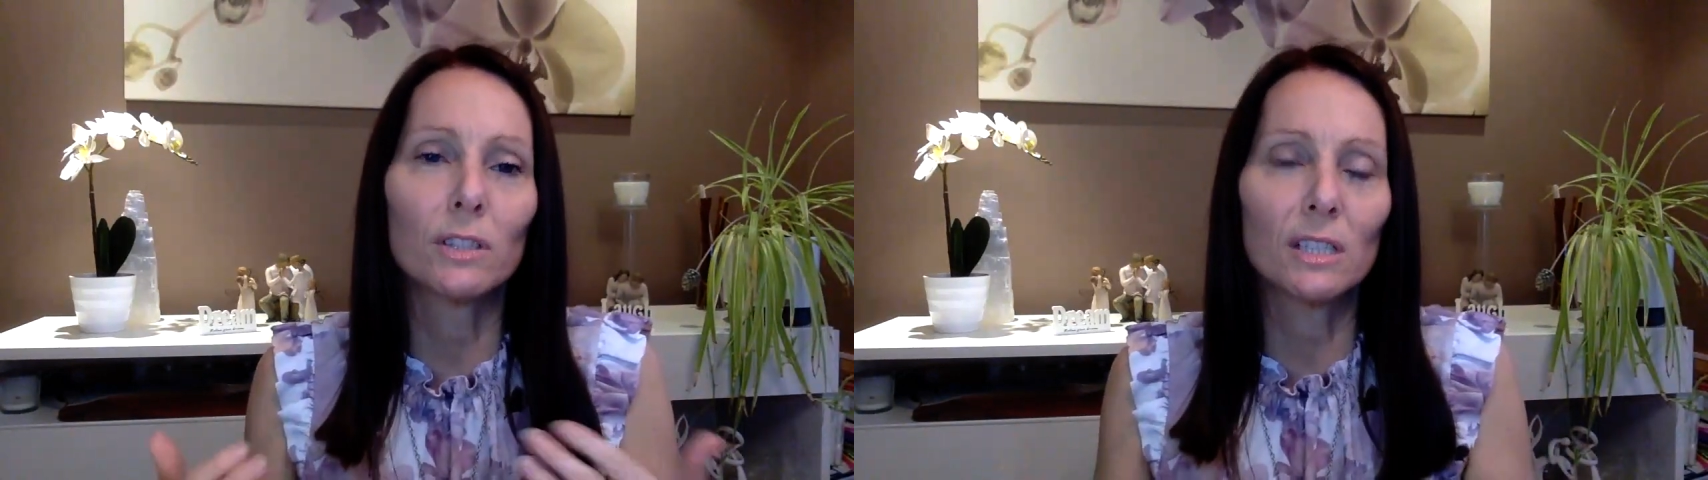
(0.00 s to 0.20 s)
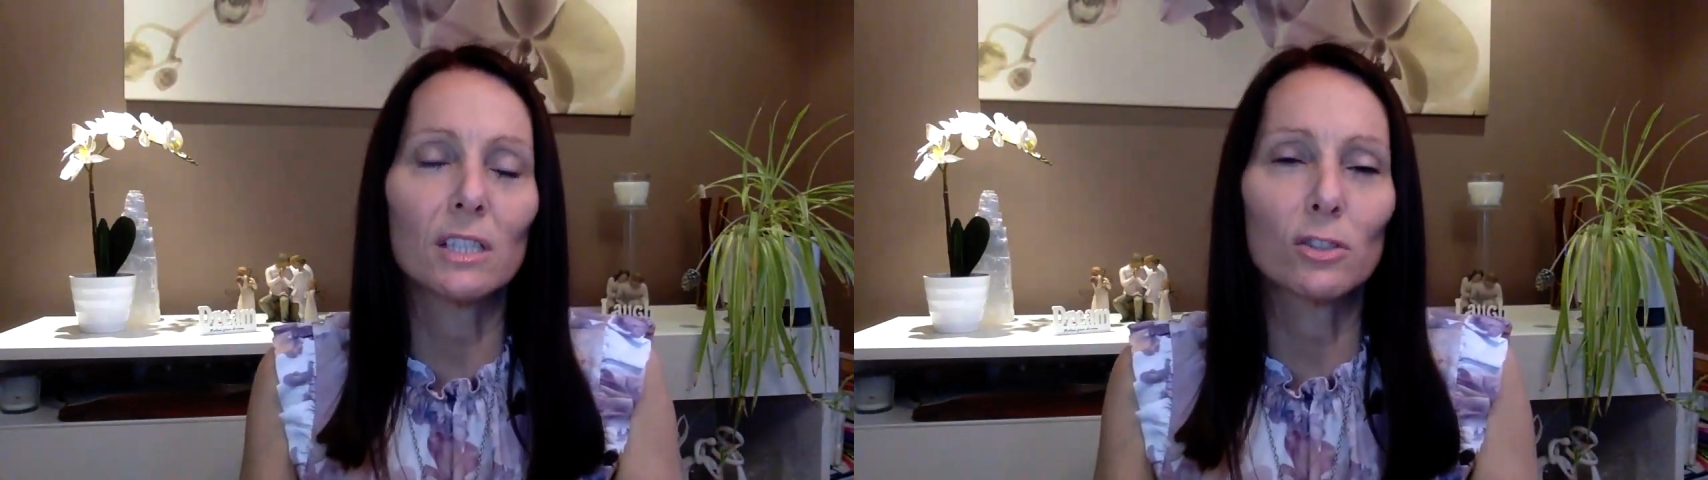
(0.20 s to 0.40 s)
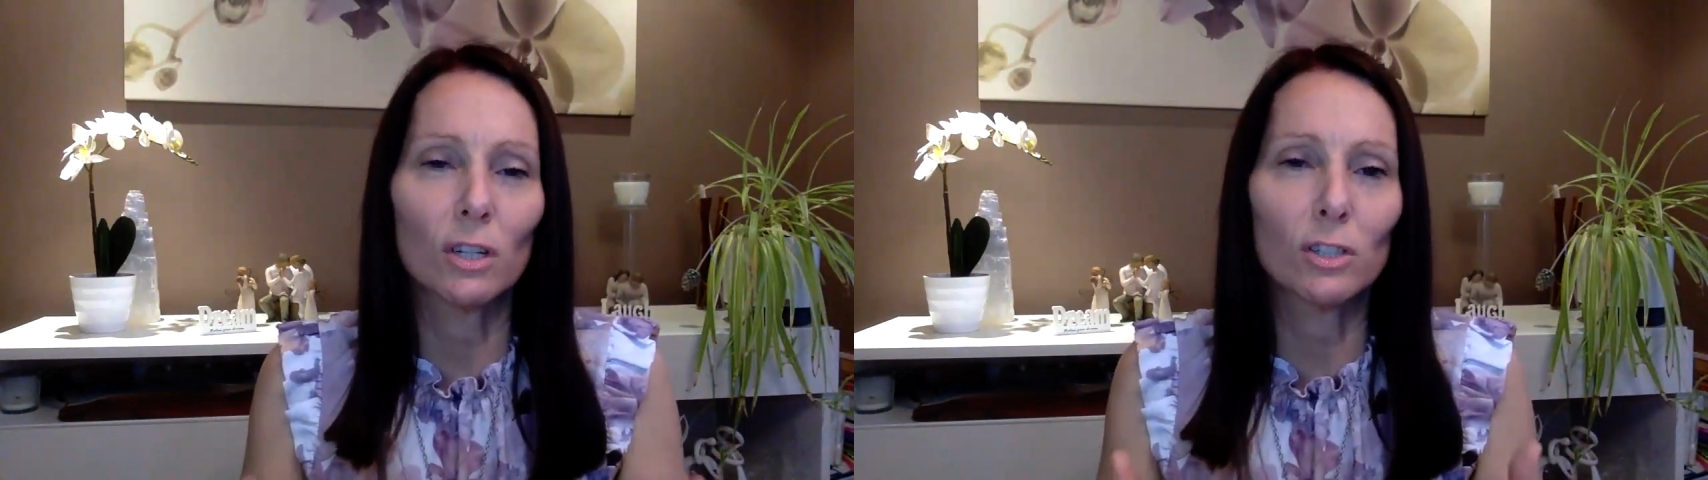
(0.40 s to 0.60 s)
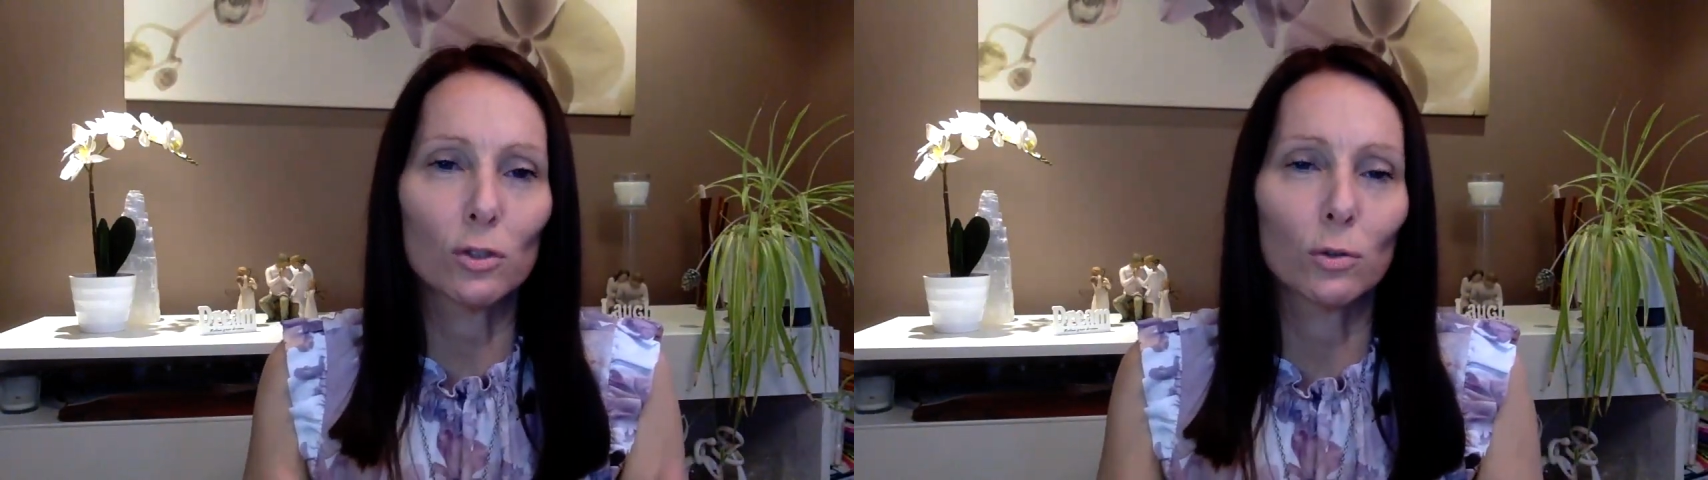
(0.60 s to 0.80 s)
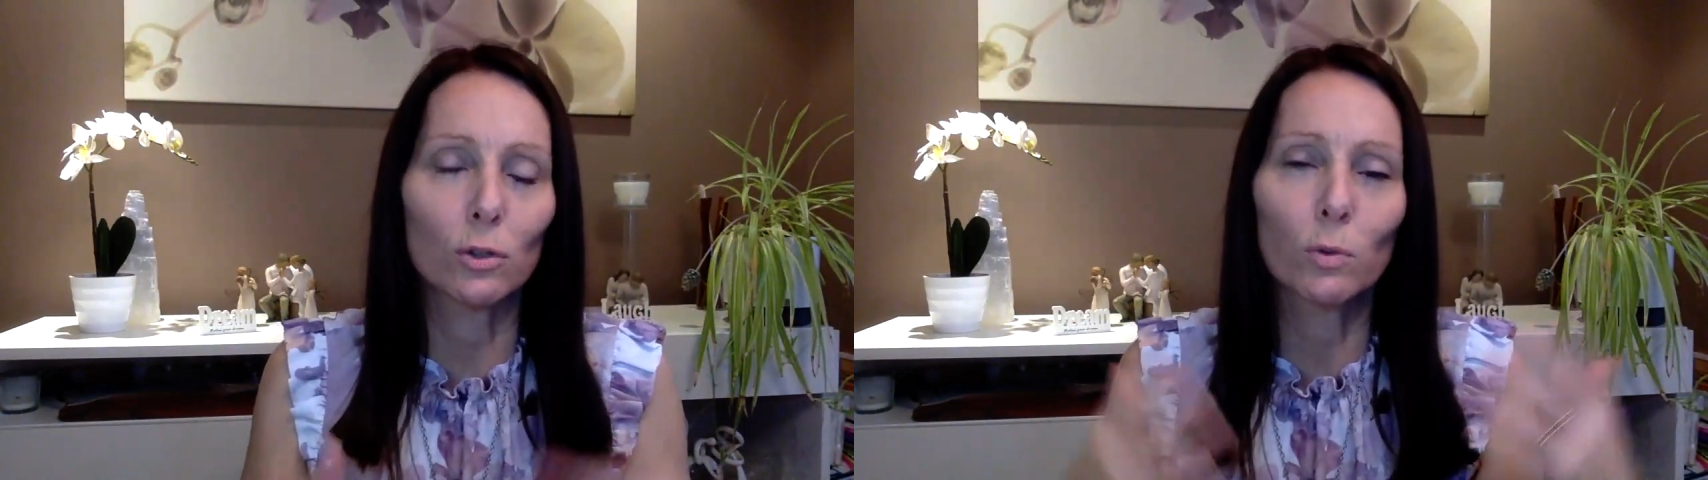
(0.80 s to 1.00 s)
de-stress
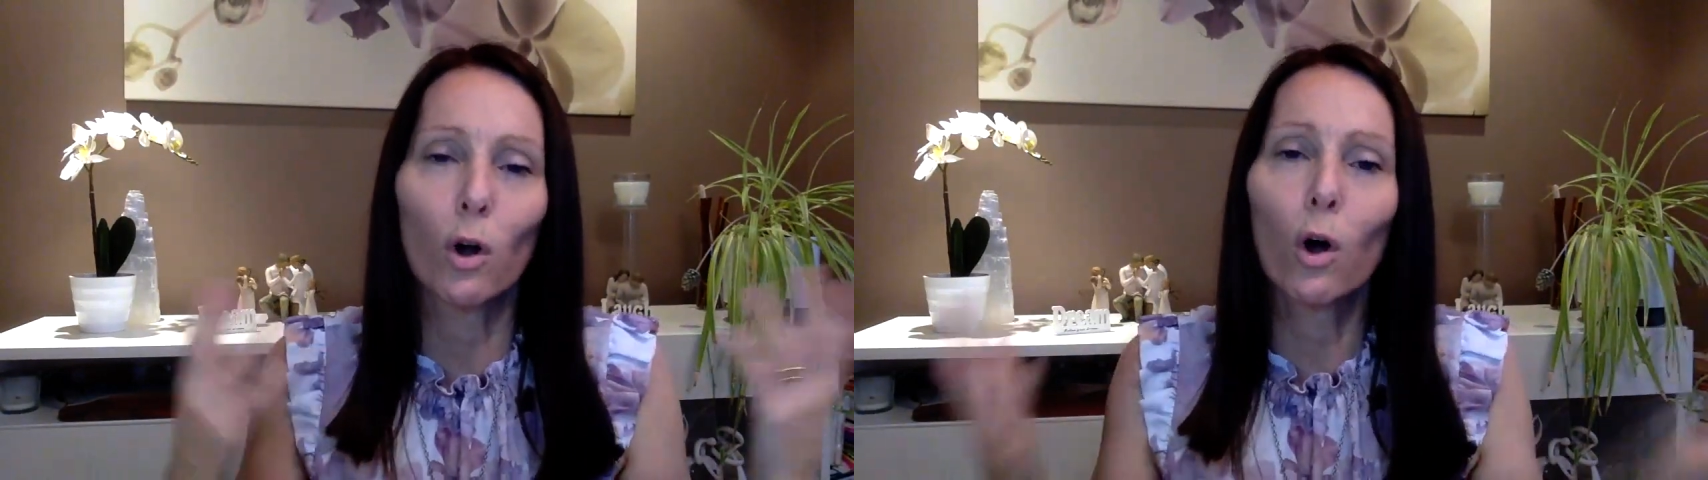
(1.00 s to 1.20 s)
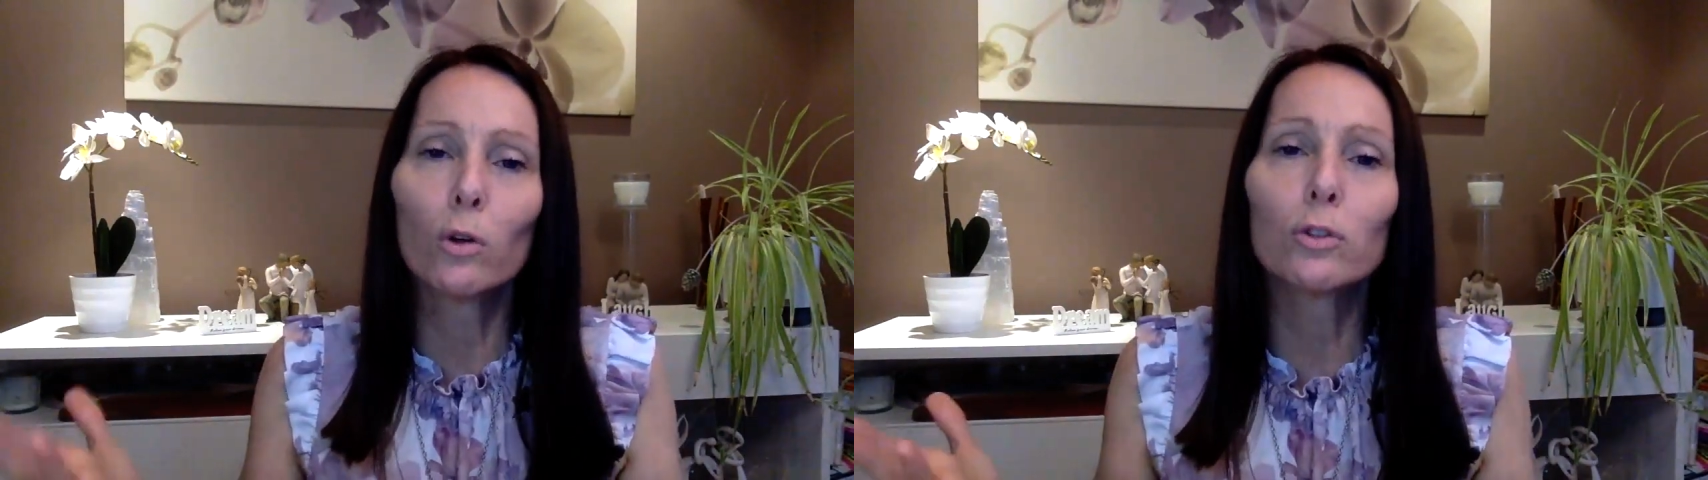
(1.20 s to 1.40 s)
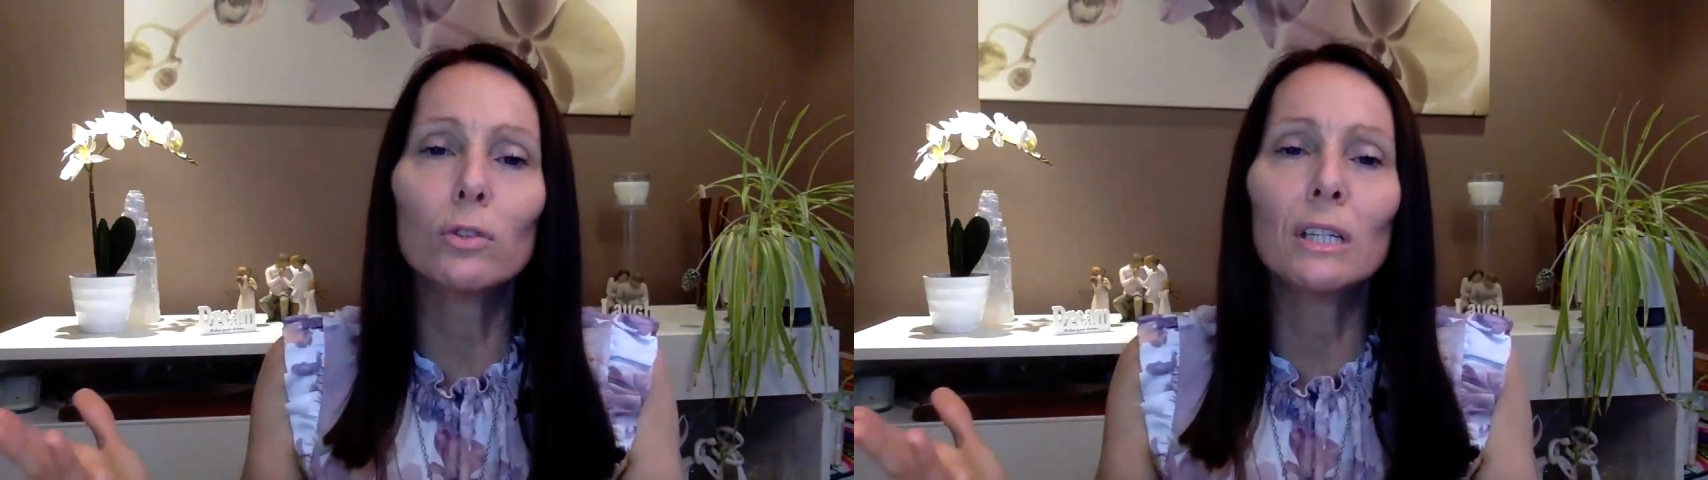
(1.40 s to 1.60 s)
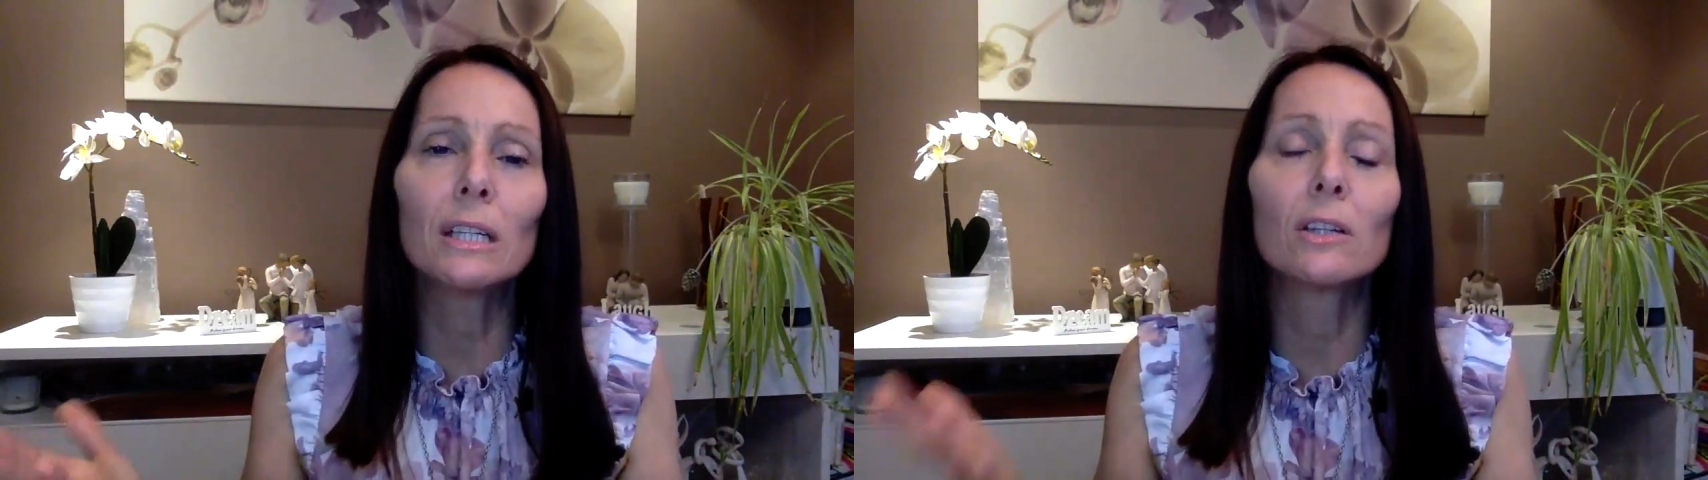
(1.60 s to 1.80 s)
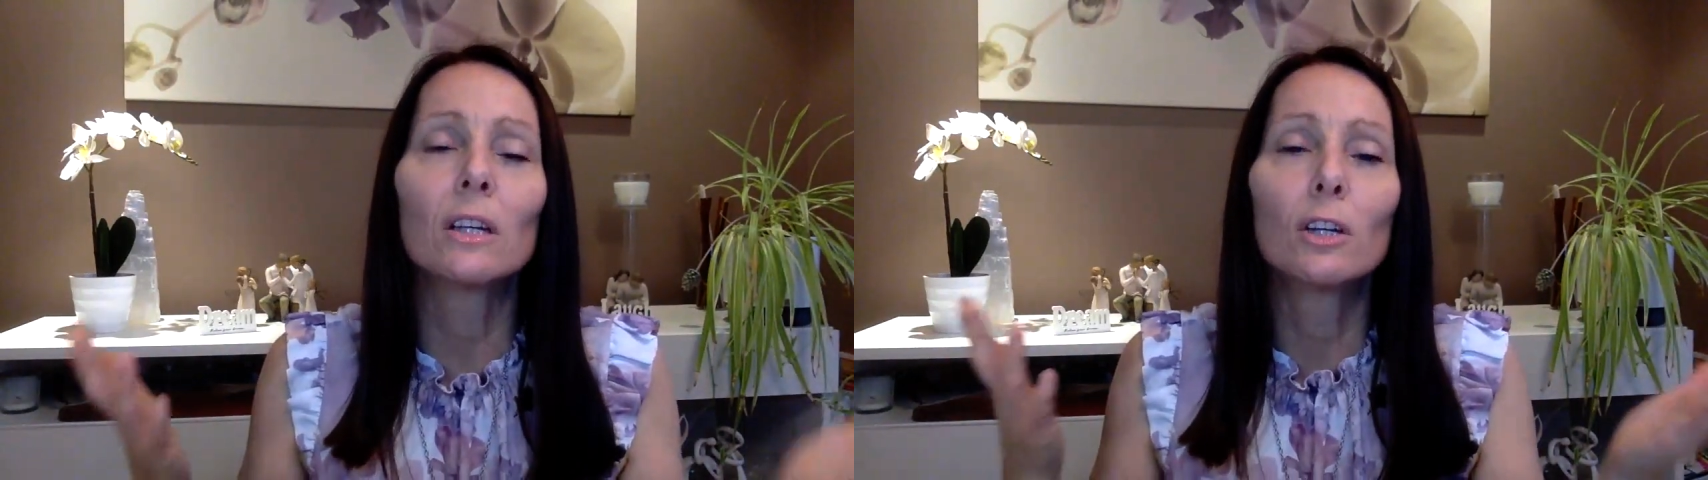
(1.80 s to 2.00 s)
tools. We're all
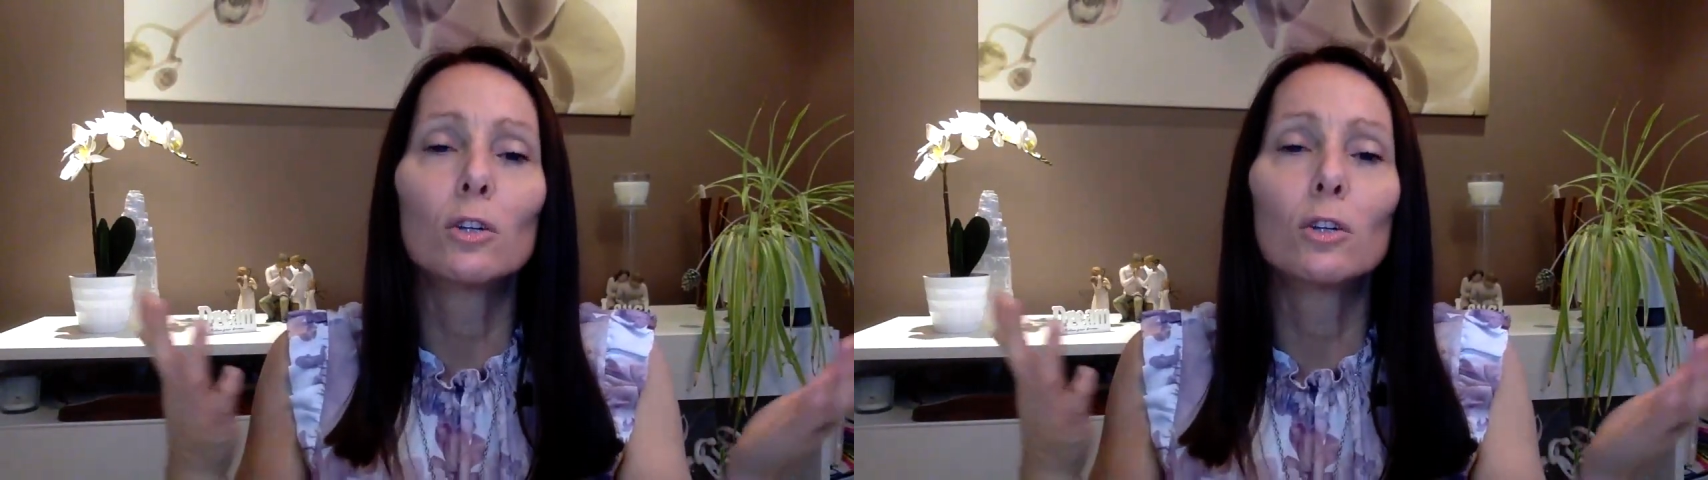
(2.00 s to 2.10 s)
unique.